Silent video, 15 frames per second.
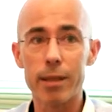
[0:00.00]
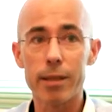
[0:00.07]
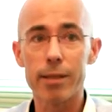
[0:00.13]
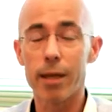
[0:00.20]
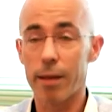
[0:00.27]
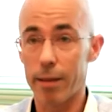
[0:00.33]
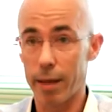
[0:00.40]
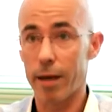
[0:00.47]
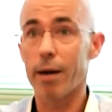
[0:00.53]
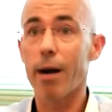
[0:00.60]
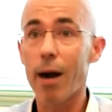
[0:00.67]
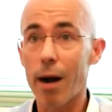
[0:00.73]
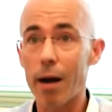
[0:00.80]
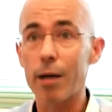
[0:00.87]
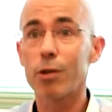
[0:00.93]
is that there
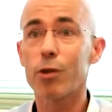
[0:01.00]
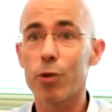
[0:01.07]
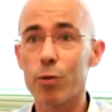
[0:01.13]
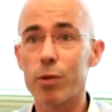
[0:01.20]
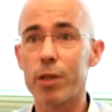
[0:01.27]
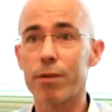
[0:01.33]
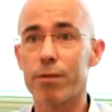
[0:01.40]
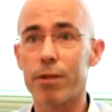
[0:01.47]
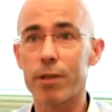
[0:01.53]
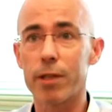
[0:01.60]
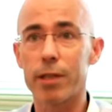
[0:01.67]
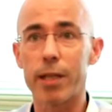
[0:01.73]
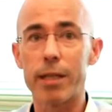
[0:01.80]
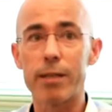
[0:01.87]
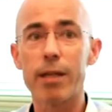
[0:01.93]
are two different
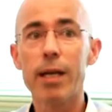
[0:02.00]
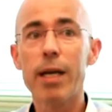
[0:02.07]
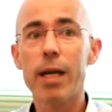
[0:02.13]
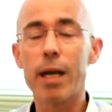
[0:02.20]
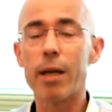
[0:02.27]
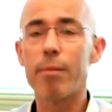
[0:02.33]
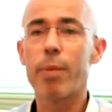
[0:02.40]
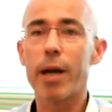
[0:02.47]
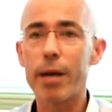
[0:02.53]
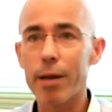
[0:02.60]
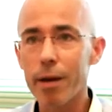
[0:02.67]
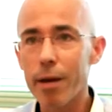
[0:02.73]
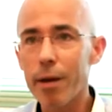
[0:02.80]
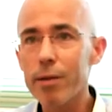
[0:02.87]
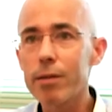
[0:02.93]
states. And by
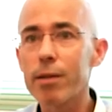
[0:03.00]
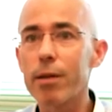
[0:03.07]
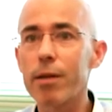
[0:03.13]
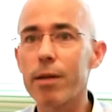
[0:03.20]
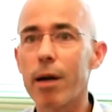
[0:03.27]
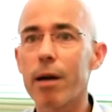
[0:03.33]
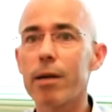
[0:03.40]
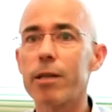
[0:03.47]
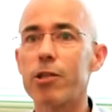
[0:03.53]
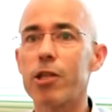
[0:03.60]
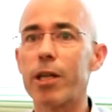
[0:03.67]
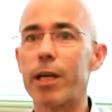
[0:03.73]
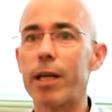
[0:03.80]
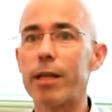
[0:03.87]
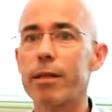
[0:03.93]
not
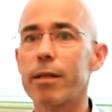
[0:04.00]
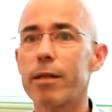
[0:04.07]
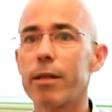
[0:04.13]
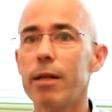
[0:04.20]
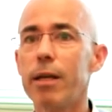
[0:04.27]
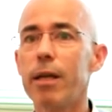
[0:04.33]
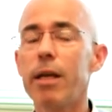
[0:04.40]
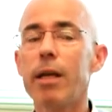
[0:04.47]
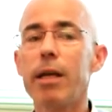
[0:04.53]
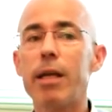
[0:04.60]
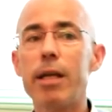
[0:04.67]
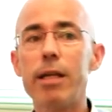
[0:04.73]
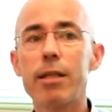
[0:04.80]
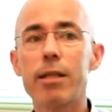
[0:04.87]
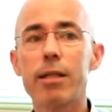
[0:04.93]
acknowledging it,
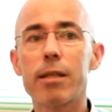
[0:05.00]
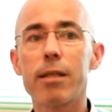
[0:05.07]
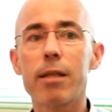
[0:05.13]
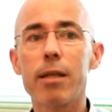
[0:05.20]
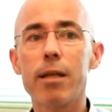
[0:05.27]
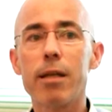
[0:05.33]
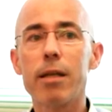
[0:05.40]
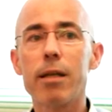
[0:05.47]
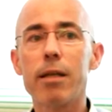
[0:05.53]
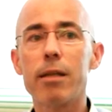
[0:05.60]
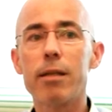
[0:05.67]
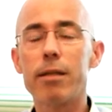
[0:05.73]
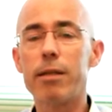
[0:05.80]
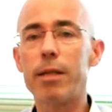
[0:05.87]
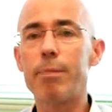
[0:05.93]
it's
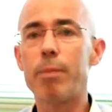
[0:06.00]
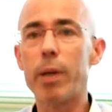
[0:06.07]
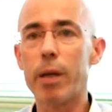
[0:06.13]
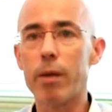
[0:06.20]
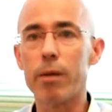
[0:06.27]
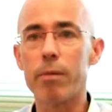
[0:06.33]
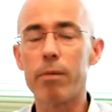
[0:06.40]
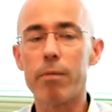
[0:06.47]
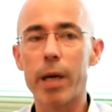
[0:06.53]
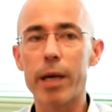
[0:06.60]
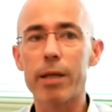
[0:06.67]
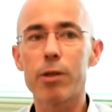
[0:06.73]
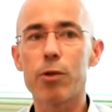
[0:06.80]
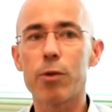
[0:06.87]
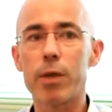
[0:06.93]
Ma
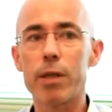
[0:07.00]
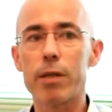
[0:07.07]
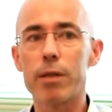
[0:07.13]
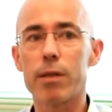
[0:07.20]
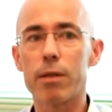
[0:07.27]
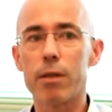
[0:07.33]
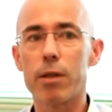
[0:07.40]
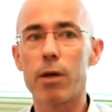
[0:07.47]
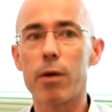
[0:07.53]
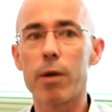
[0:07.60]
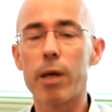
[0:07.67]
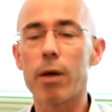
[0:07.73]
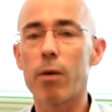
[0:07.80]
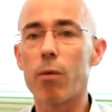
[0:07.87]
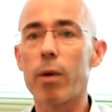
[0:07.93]
Ying-jeou is
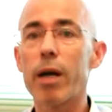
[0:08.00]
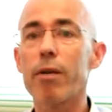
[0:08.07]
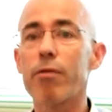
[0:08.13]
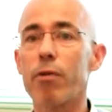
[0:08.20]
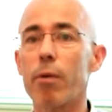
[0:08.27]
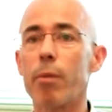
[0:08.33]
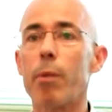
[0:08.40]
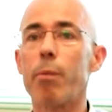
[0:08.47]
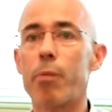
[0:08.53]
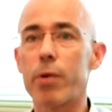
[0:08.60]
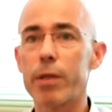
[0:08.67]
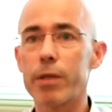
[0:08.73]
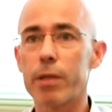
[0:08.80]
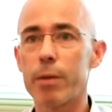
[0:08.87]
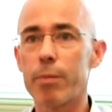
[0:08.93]
going away from a
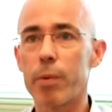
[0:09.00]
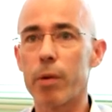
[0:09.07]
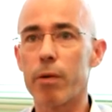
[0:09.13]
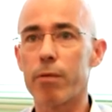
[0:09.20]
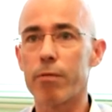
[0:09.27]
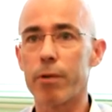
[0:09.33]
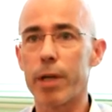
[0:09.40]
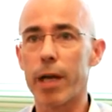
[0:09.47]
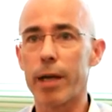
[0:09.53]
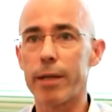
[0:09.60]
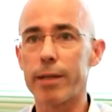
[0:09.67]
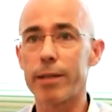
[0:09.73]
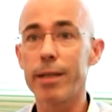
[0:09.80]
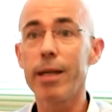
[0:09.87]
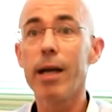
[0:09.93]
principle of
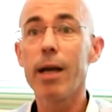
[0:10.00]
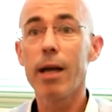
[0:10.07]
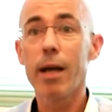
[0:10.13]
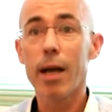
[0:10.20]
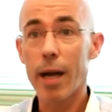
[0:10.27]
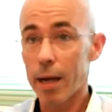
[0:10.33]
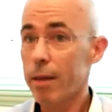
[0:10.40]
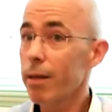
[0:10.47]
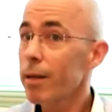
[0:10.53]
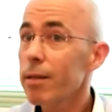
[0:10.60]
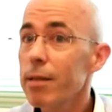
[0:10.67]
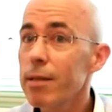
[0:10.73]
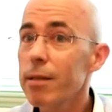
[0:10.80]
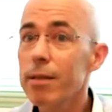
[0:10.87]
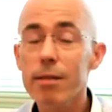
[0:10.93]
reality, and this
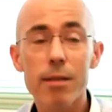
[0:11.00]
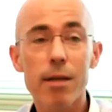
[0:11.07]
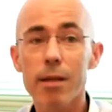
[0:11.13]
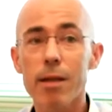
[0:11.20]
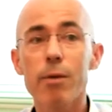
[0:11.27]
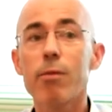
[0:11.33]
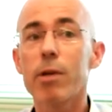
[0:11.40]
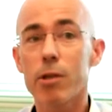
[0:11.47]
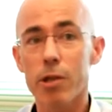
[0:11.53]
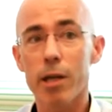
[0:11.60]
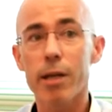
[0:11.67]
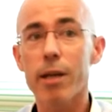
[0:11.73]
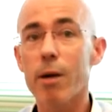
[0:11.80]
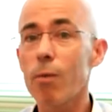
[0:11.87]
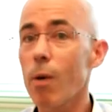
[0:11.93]
is exactly what
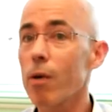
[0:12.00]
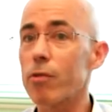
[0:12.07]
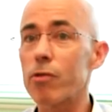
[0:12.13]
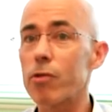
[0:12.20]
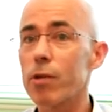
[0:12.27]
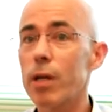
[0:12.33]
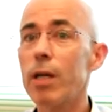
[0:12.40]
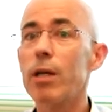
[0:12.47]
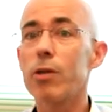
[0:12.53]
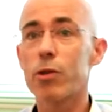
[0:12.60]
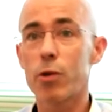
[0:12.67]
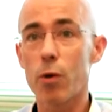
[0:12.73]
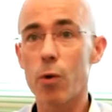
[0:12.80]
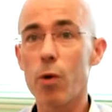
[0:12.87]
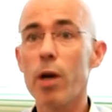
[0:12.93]
China wants.
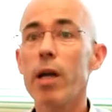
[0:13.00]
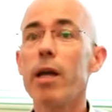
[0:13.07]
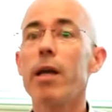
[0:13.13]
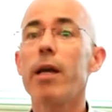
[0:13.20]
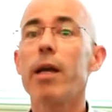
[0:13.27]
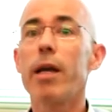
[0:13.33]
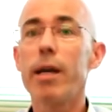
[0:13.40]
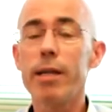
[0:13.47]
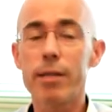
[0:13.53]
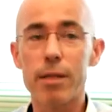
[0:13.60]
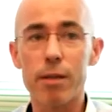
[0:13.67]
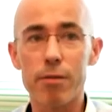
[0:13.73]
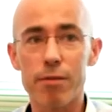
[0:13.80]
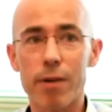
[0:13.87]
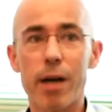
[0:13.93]
So he's
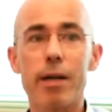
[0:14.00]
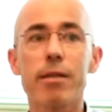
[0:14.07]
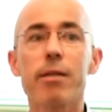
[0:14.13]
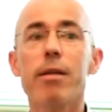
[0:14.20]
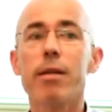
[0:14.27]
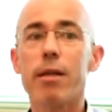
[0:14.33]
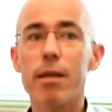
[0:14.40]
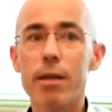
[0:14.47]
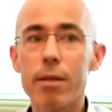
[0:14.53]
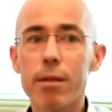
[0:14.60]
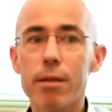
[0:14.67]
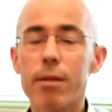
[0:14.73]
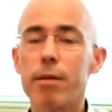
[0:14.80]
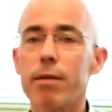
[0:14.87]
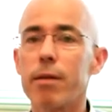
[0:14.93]
in fact
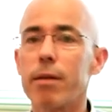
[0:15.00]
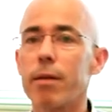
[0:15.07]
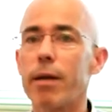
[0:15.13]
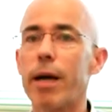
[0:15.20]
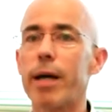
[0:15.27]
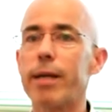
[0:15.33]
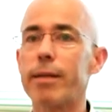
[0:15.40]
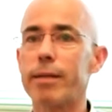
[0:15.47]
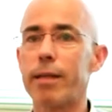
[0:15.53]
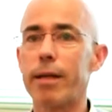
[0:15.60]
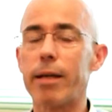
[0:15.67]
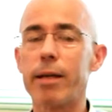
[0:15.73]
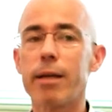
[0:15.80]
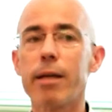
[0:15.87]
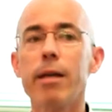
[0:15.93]

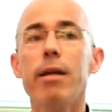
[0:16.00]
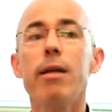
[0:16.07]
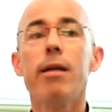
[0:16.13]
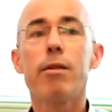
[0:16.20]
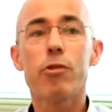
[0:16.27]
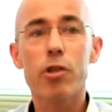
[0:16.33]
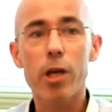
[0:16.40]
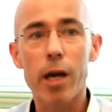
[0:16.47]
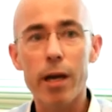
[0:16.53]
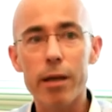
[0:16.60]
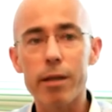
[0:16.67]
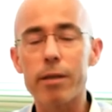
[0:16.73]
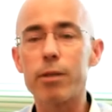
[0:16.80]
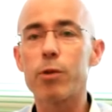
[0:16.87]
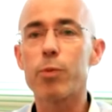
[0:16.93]
internalizing
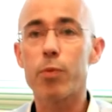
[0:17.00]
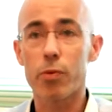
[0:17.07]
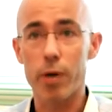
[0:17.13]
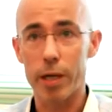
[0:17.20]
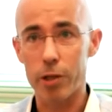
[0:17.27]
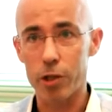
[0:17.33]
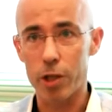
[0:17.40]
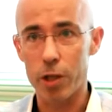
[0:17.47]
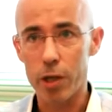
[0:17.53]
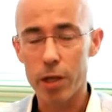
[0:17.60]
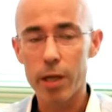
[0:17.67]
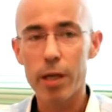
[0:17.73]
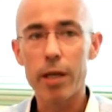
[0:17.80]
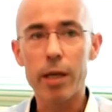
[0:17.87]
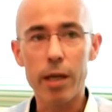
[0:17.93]
China's pressure
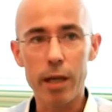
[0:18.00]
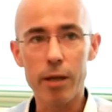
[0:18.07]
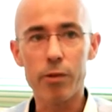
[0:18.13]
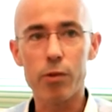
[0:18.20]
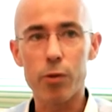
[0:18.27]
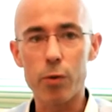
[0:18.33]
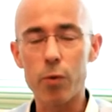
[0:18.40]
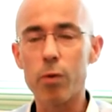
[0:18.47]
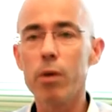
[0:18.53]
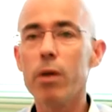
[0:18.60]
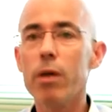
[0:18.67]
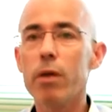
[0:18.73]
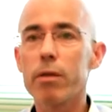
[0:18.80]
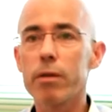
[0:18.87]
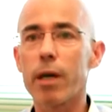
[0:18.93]
into
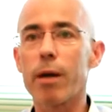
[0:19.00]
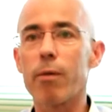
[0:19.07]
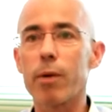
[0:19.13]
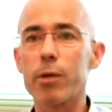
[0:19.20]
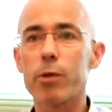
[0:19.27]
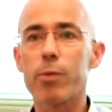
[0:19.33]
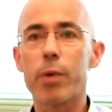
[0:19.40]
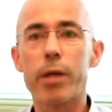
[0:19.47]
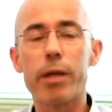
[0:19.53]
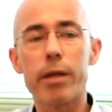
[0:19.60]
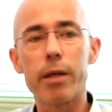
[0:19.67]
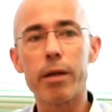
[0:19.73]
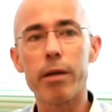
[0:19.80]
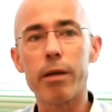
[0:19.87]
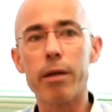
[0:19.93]
Taiwan's
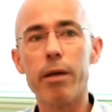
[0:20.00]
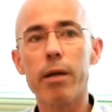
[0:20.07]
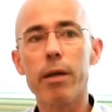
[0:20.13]
political